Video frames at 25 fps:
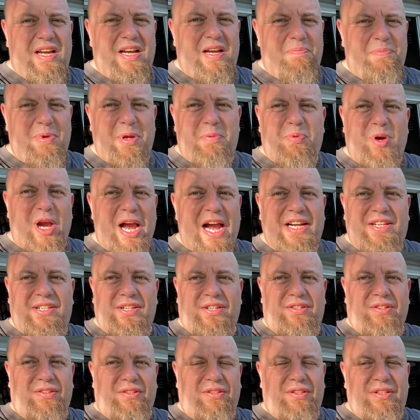Be
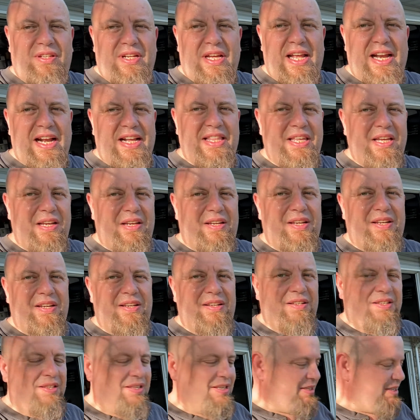practical, and I think
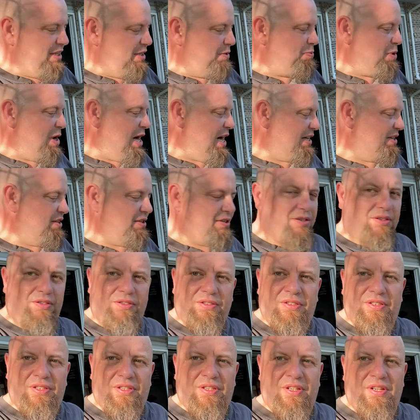this is practical
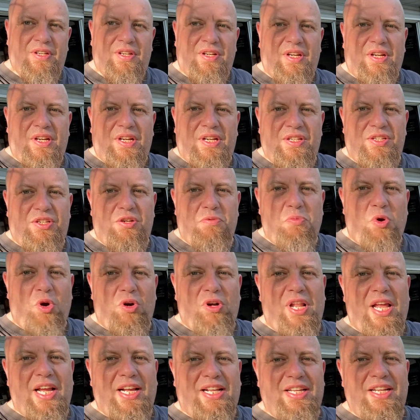because you're more
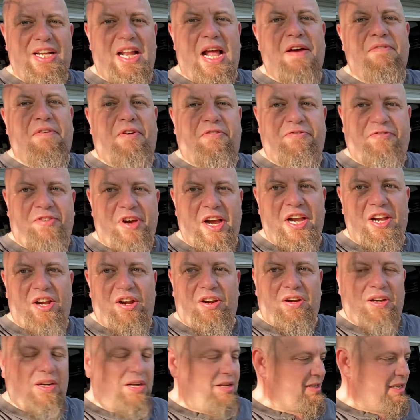likely to have a fire.